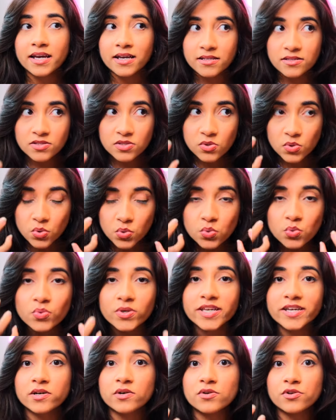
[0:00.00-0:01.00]
it's a
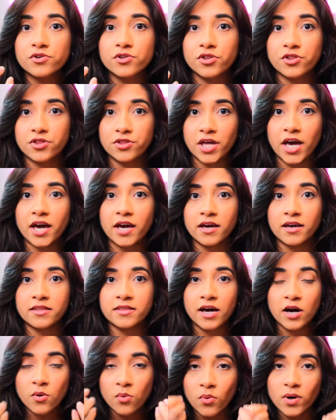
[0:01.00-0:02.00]
real thing
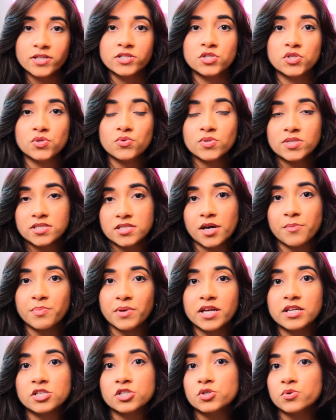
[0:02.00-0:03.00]
that once you step
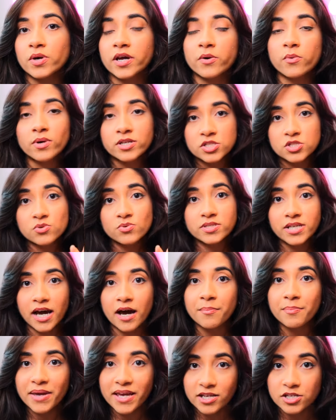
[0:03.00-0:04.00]
into it and once you
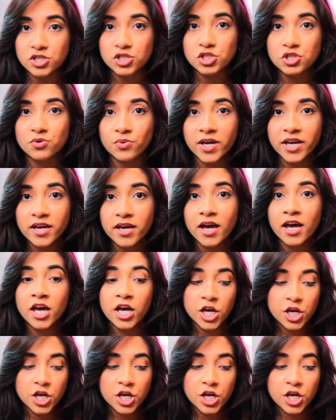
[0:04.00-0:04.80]
tap into it,